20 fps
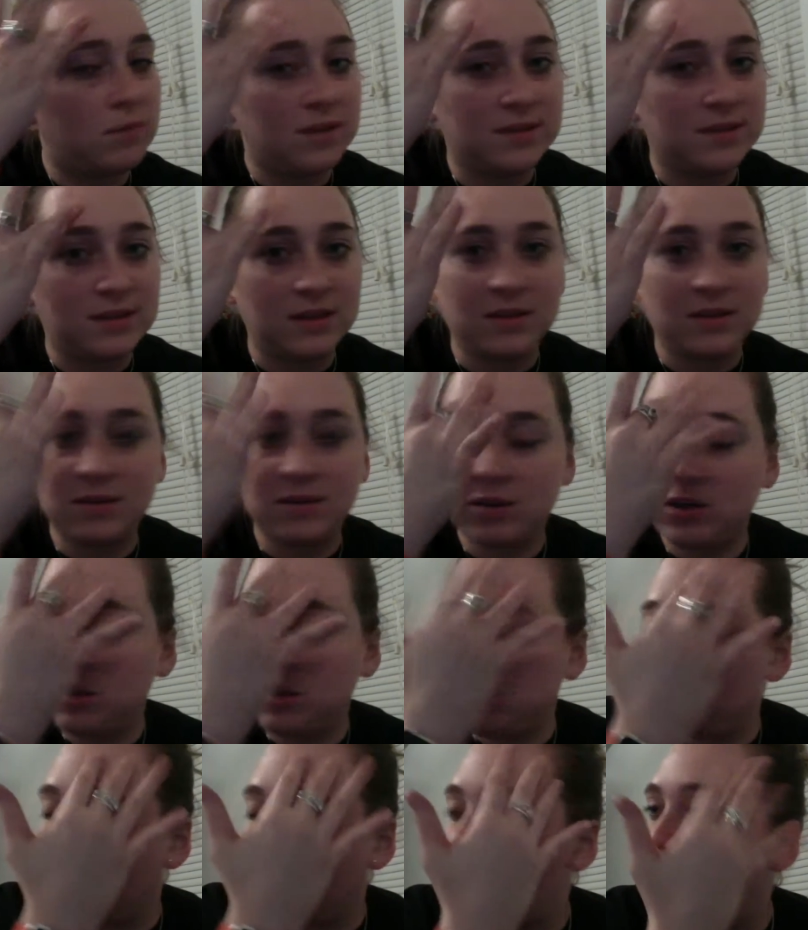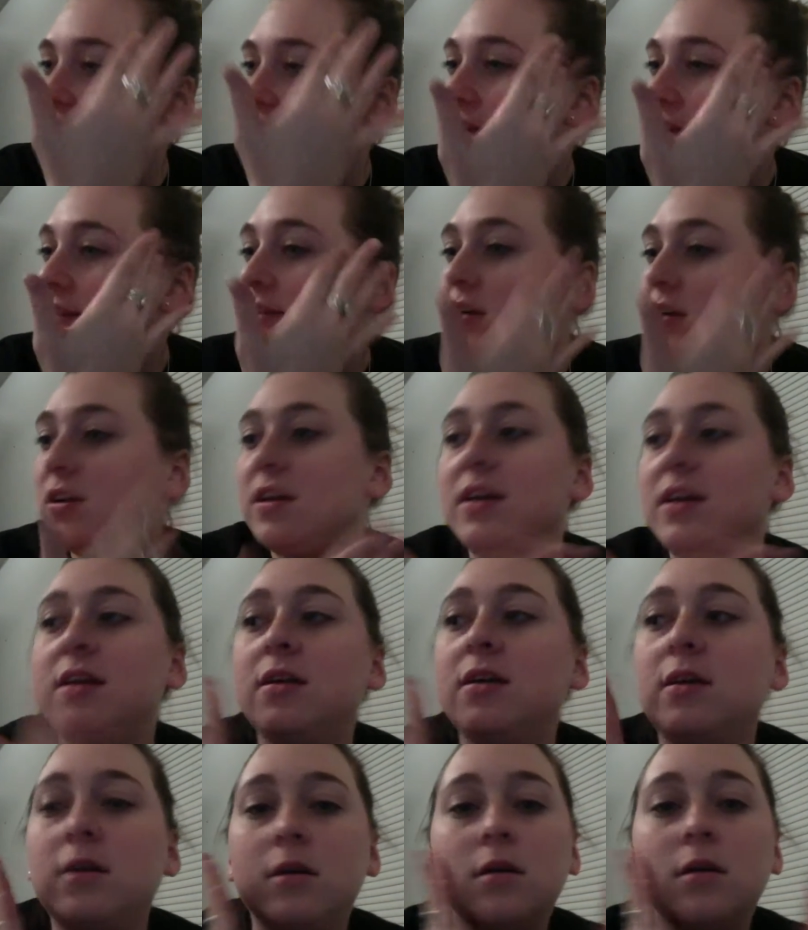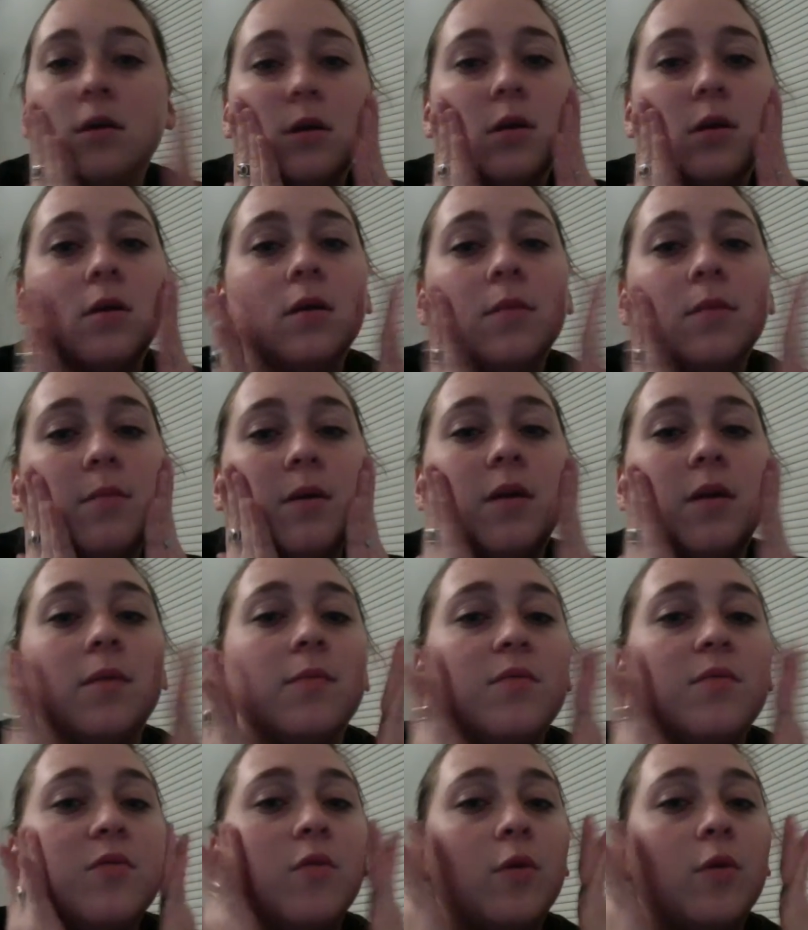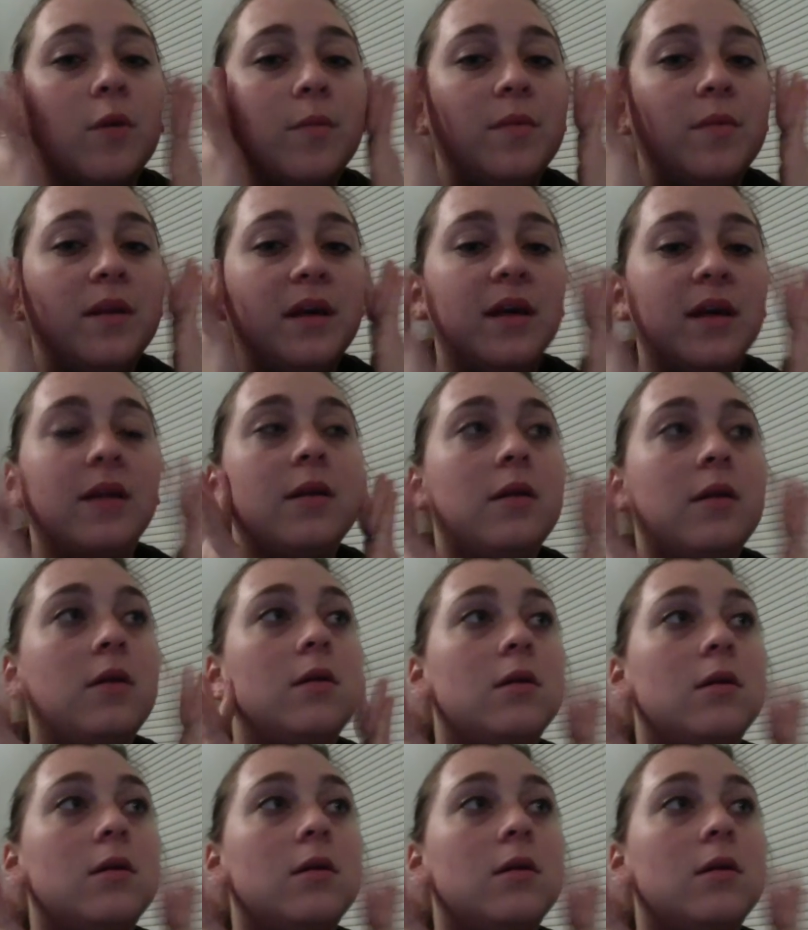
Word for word: skin's already dry, it's already been absorbed in,